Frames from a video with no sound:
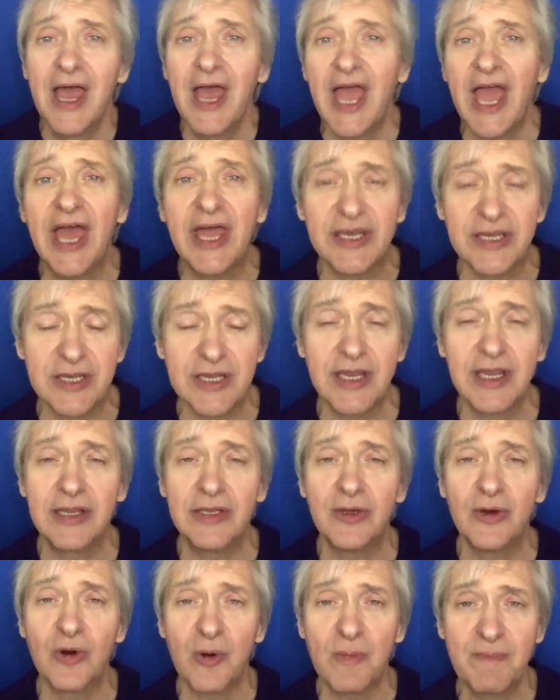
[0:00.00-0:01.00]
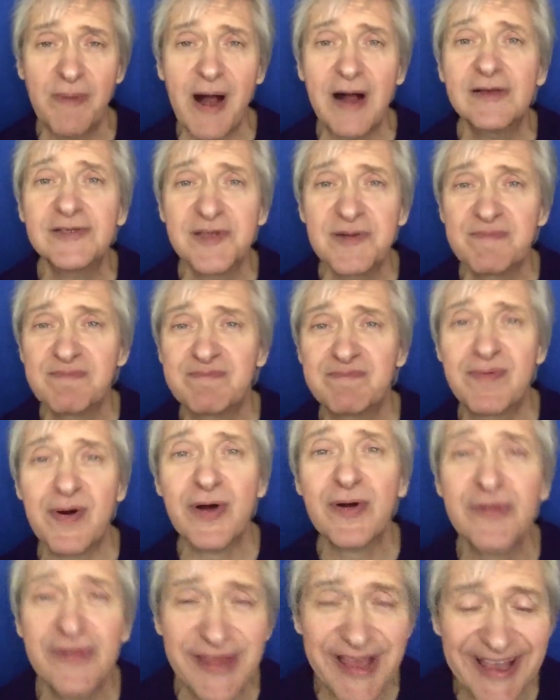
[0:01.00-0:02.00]
And you're about to
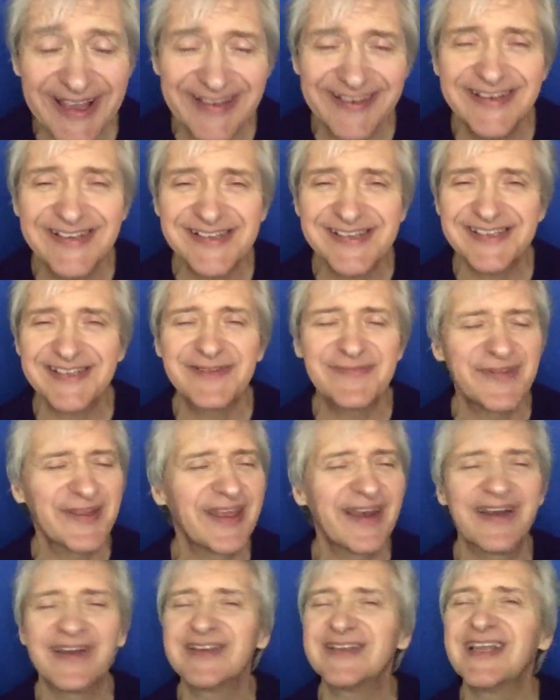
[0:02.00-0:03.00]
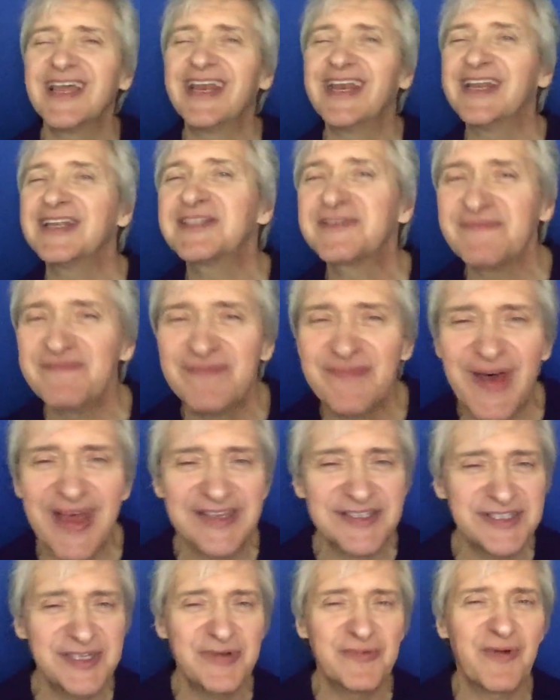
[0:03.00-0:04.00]
birth into something, and, it, and it's
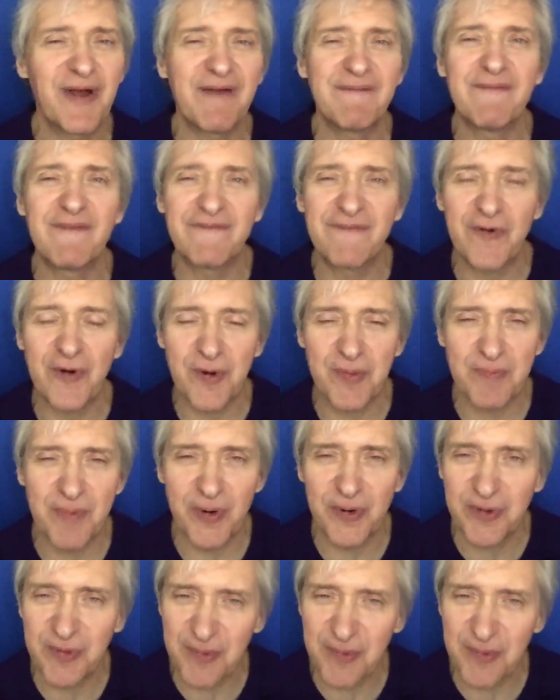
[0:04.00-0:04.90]
messy right before birth.